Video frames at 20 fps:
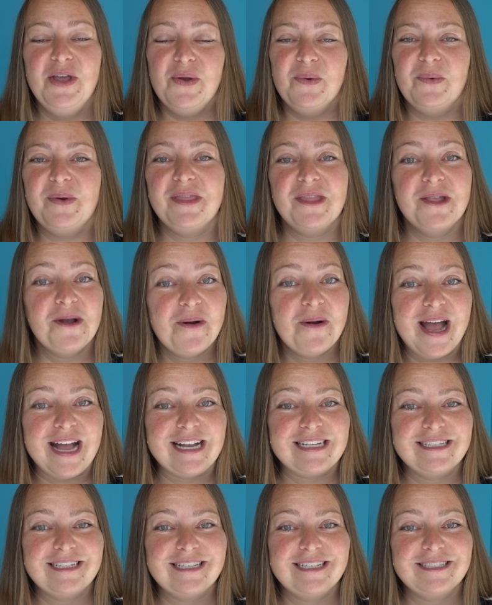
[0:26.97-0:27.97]
with no
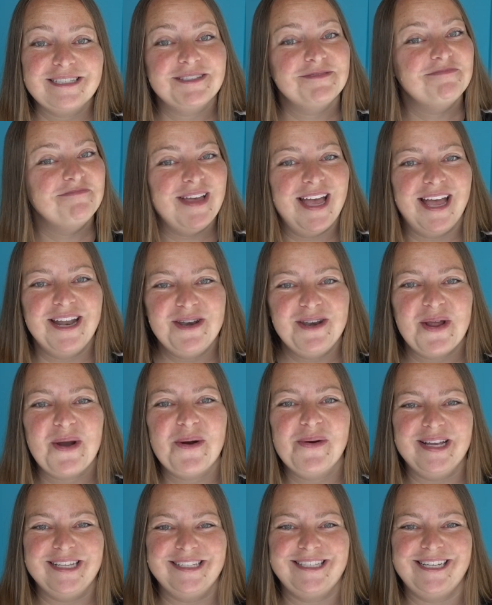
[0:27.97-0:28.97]
accidents and
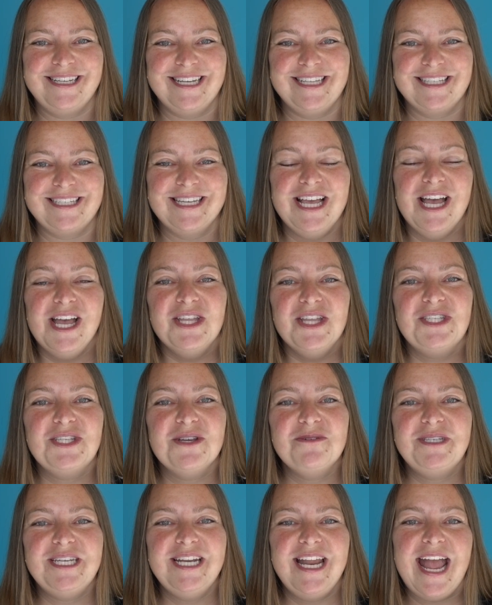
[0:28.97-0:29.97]
no incidents.
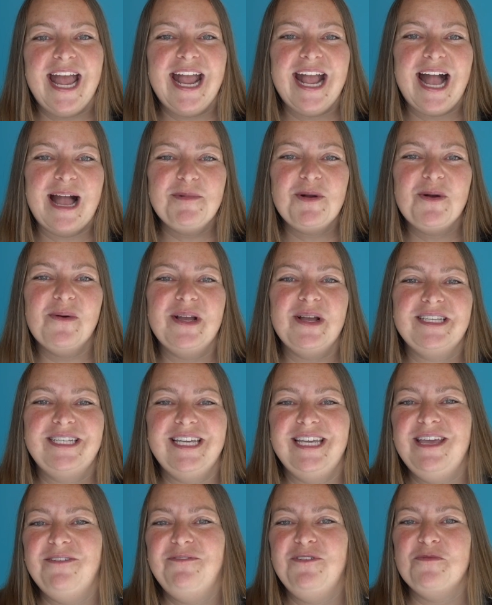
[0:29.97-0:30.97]
So today I'm going
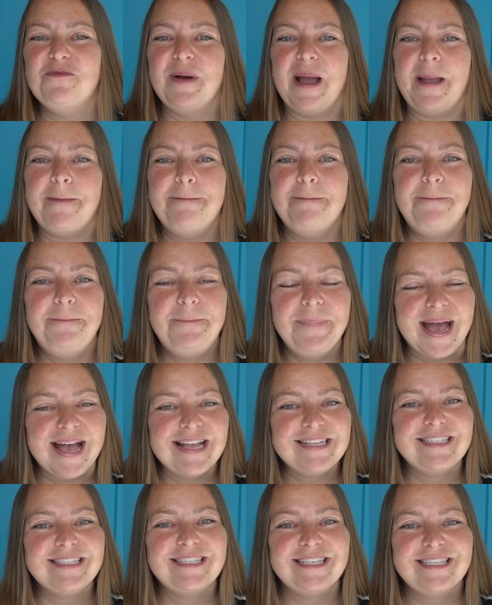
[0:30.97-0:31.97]
to give you my
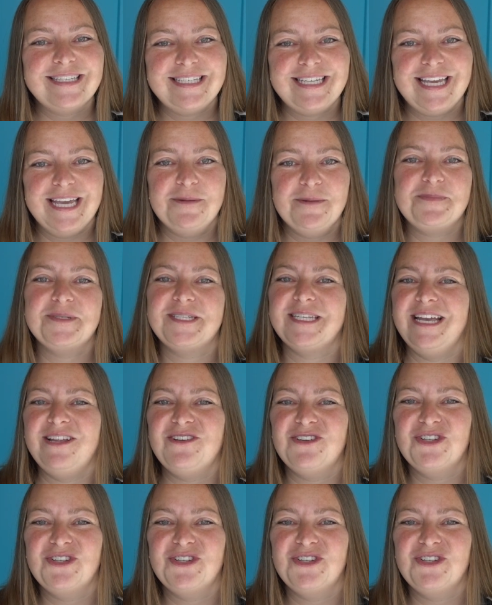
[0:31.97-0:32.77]
best tips and